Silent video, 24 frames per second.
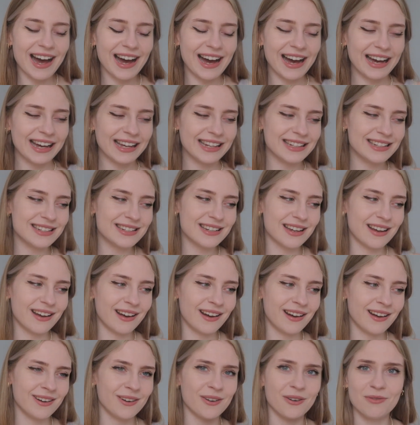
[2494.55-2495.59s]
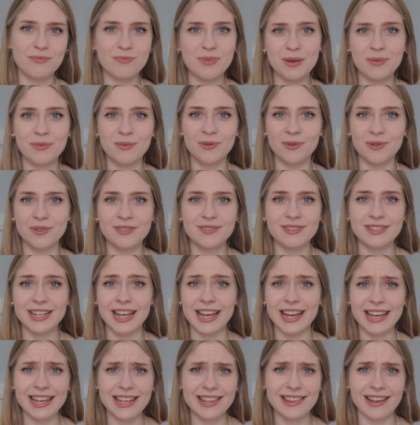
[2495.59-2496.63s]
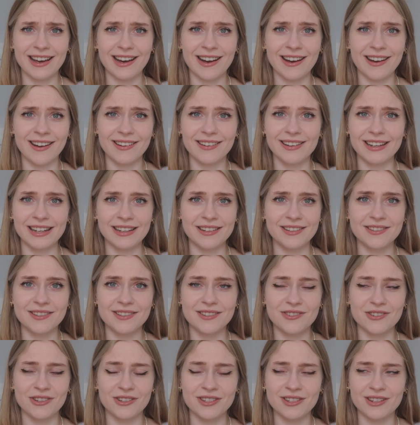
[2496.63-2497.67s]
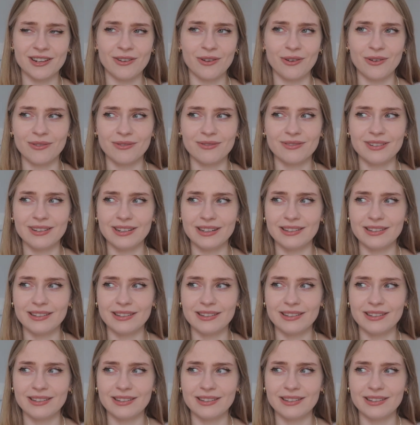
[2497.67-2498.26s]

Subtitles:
and a lot of people say that it's just a lot,